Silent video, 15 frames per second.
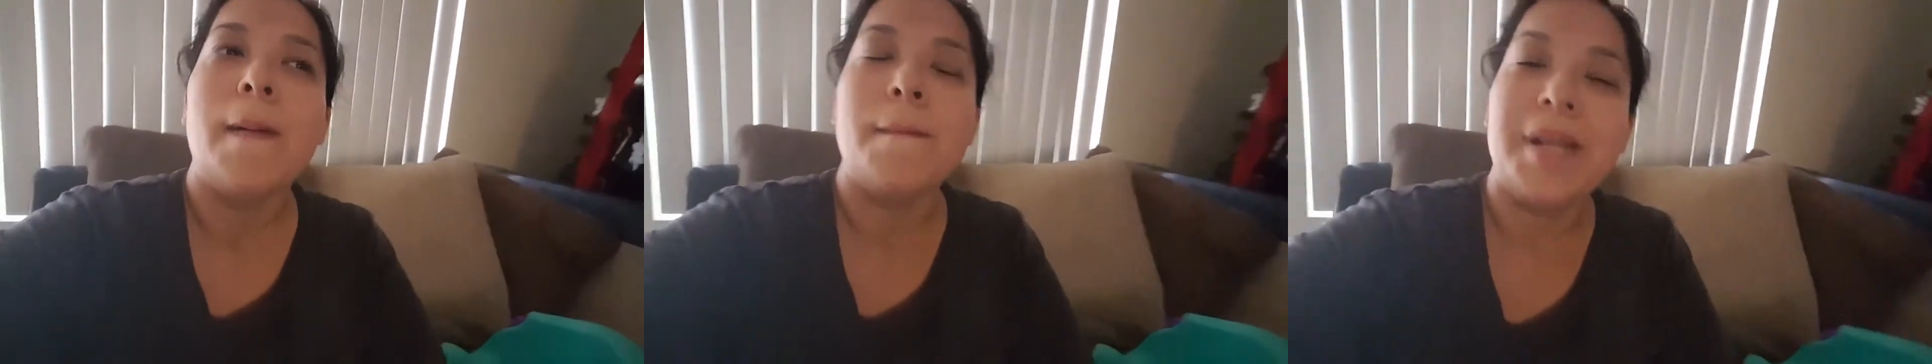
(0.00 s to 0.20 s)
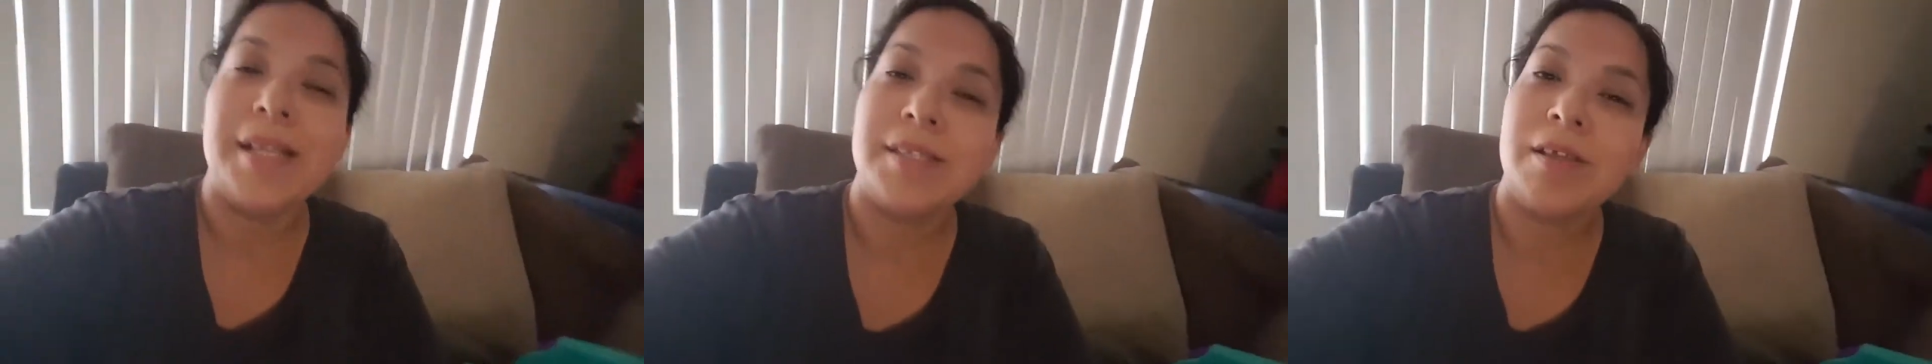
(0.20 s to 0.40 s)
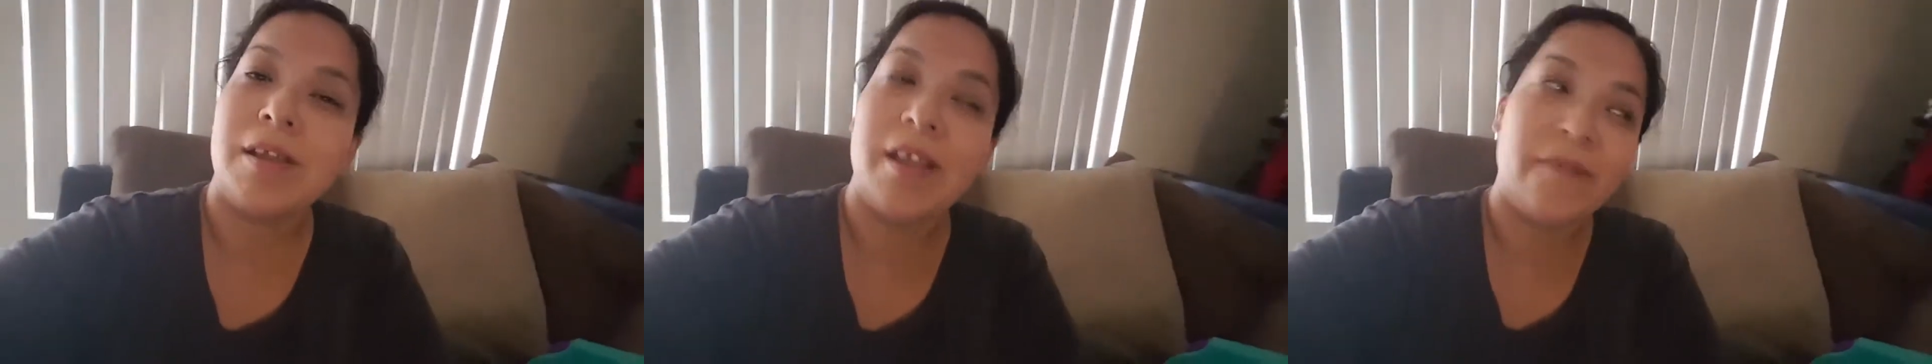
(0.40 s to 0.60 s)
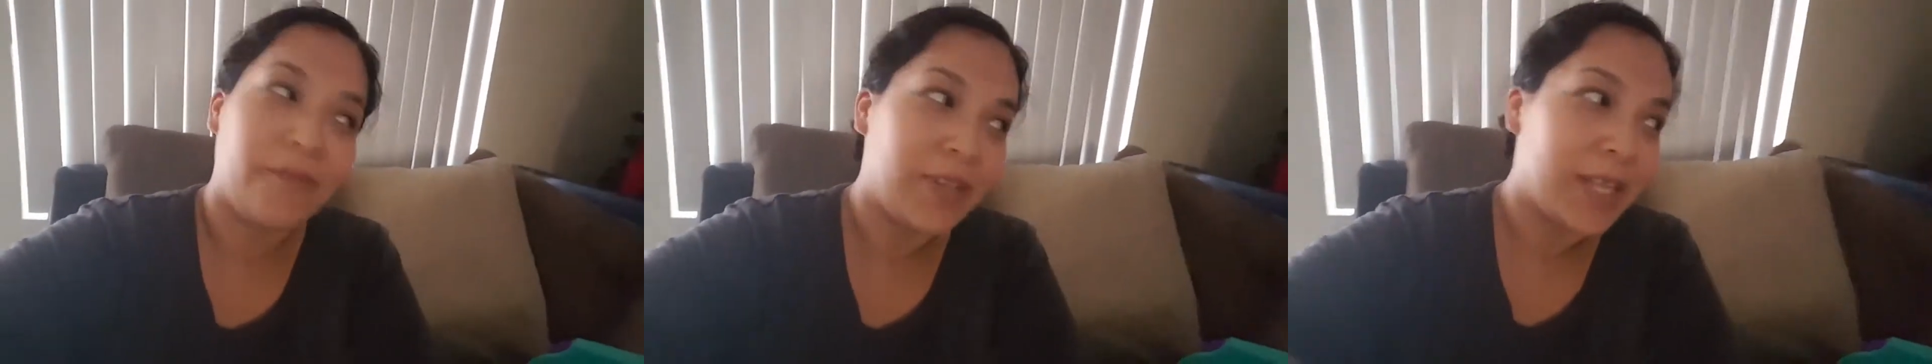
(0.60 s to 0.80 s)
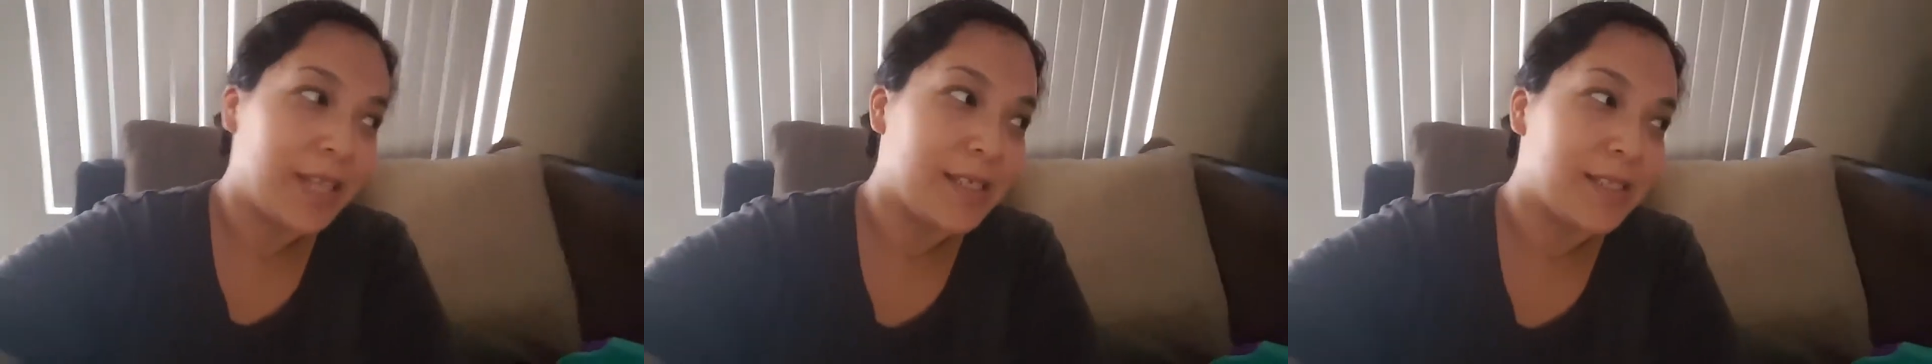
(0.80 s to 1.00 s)
But it's on
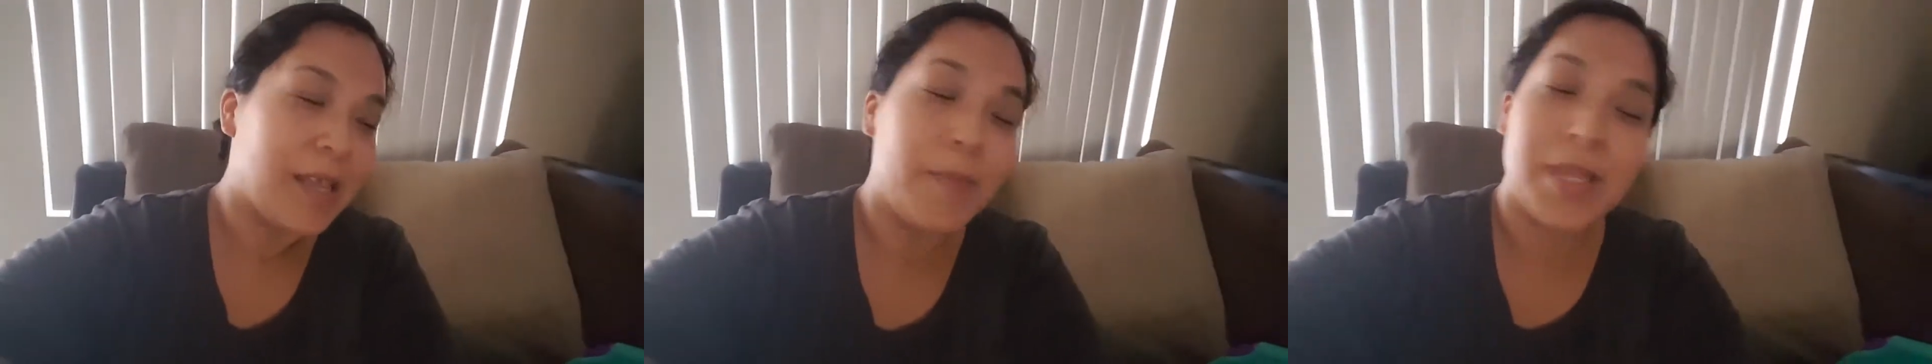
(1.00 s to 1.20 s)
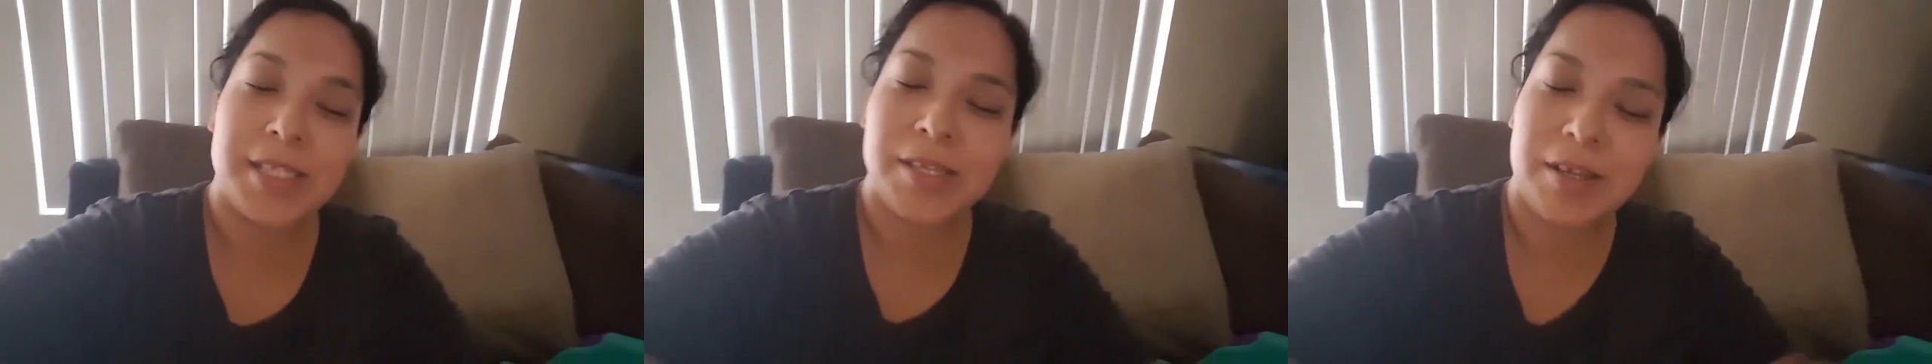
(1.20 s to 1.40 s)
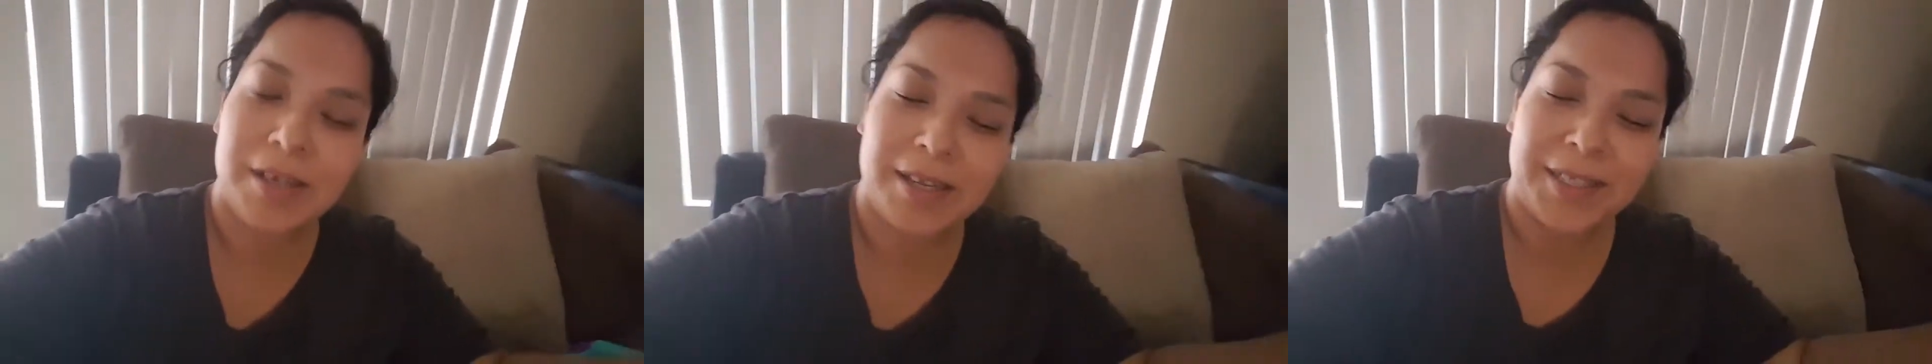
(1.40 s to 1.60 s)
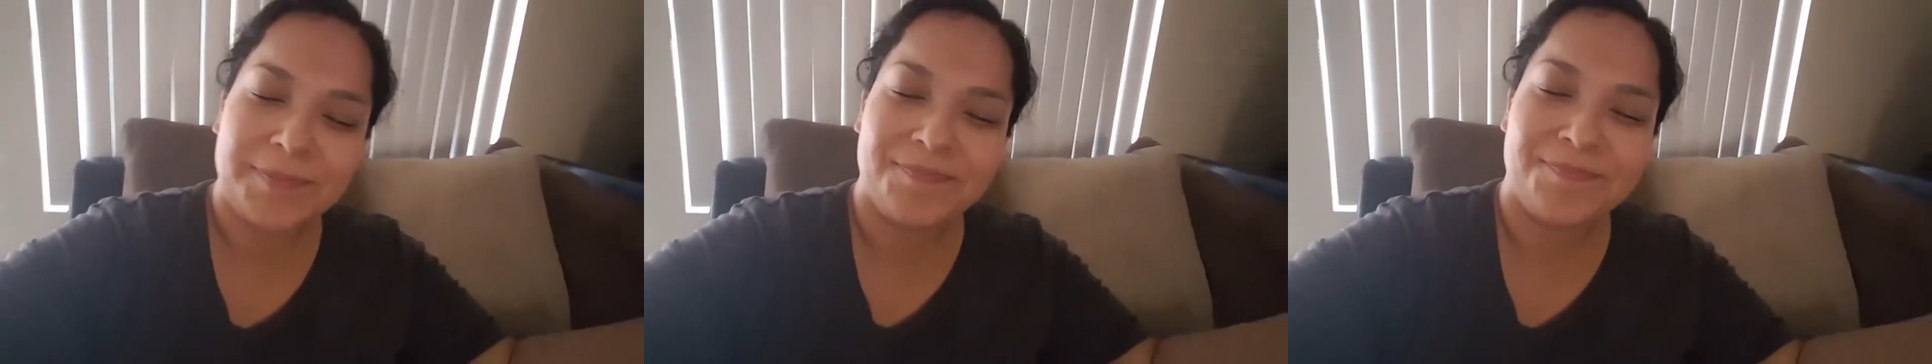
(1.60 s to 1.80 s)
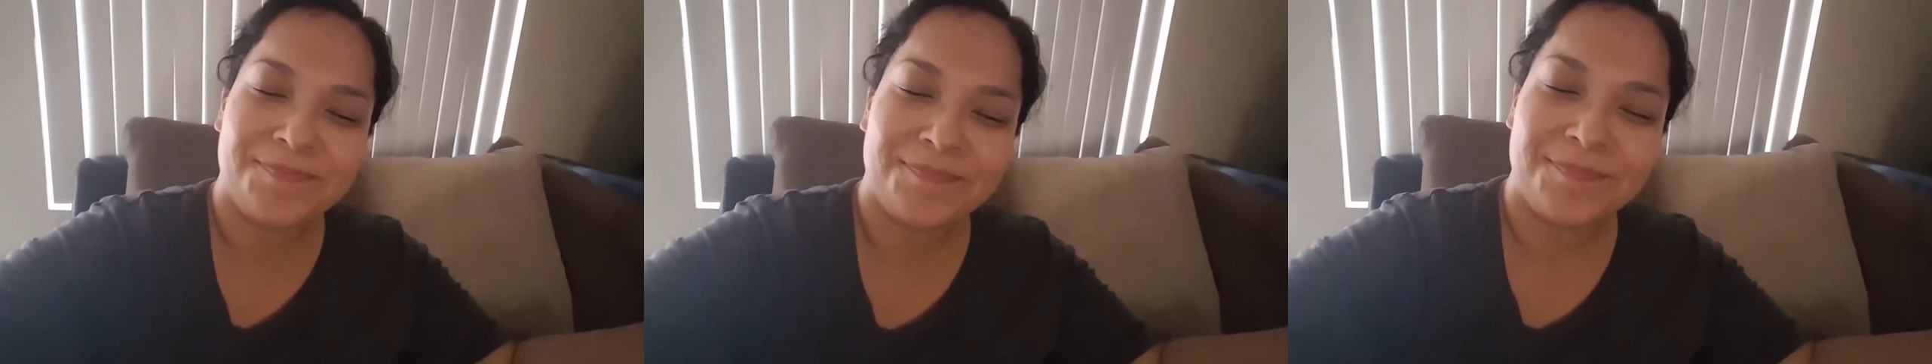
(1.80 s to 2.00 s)
Netflix. I mean, it's on,
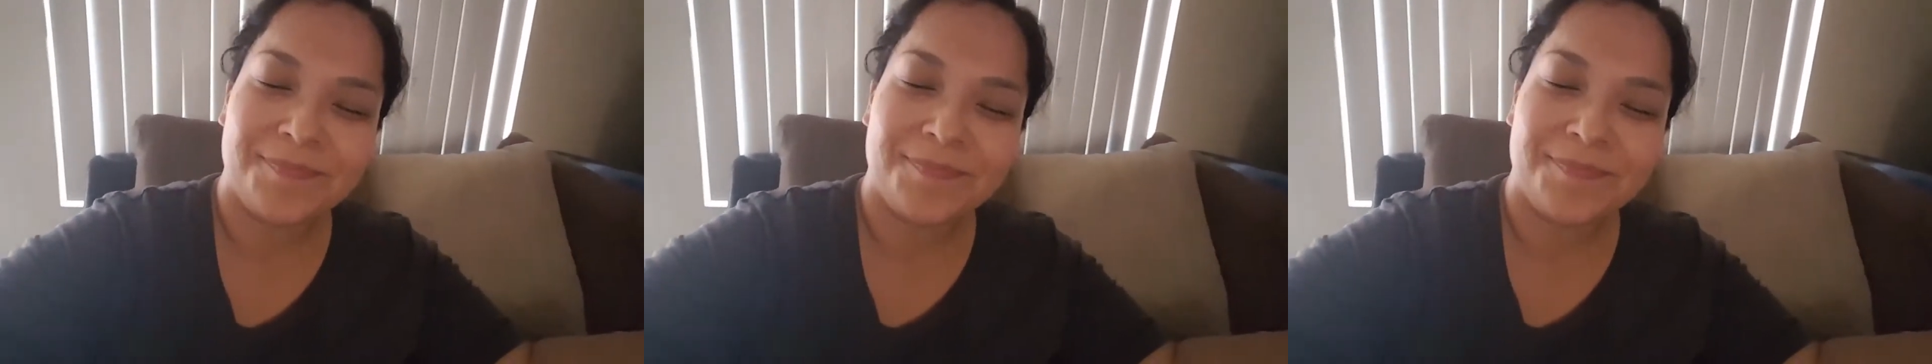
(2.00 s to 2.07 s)
not